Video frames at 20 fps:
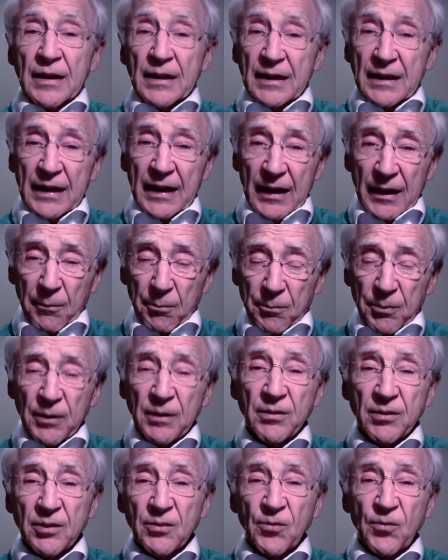Can a
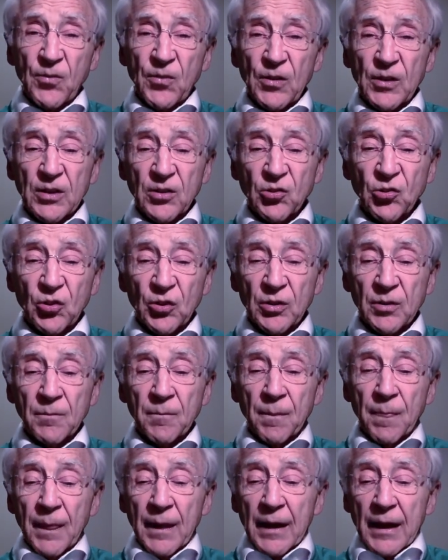piece of fiction
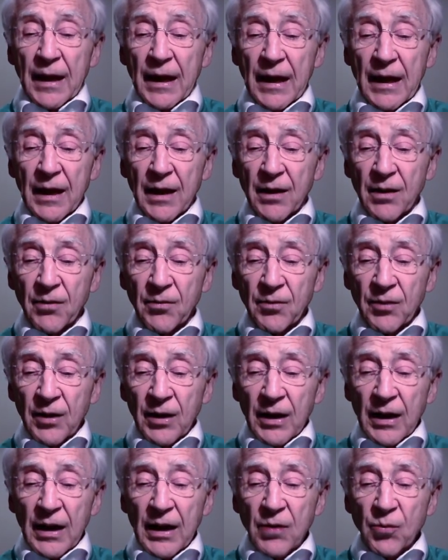have
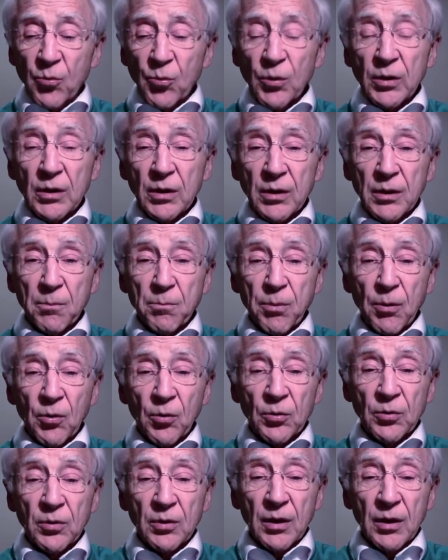a really potent